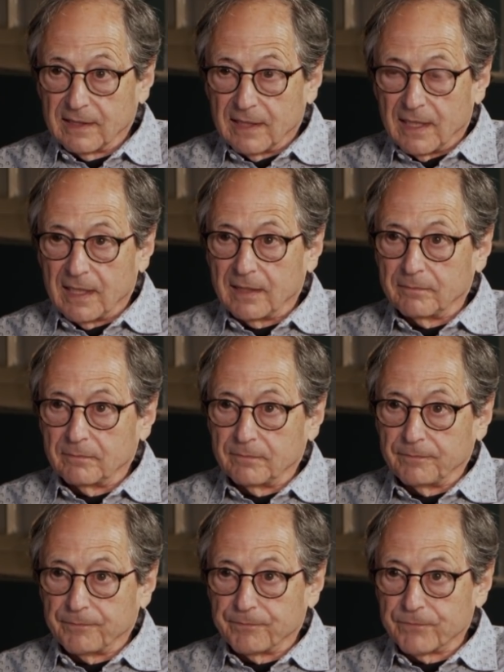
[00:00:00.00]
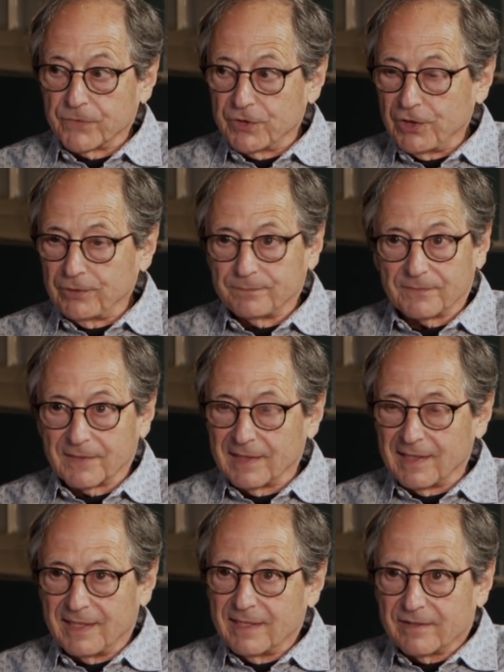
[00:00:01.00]
You know, I
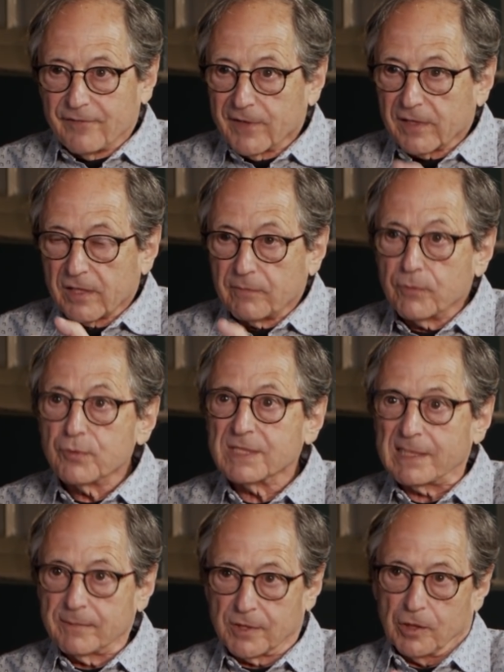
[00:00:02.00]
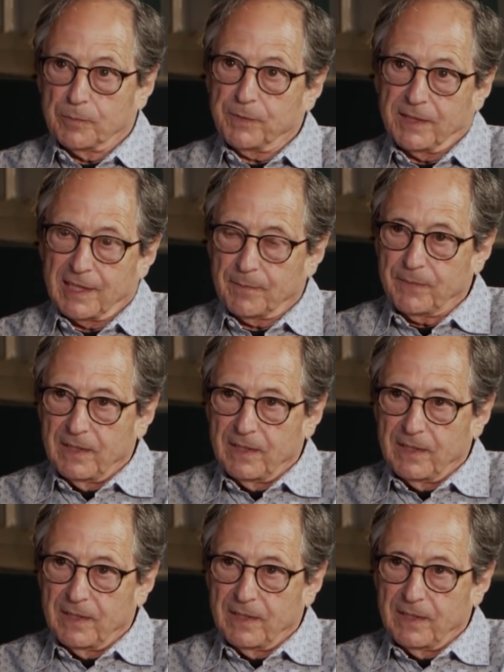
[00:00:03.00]
think the fact that the museums are opening up.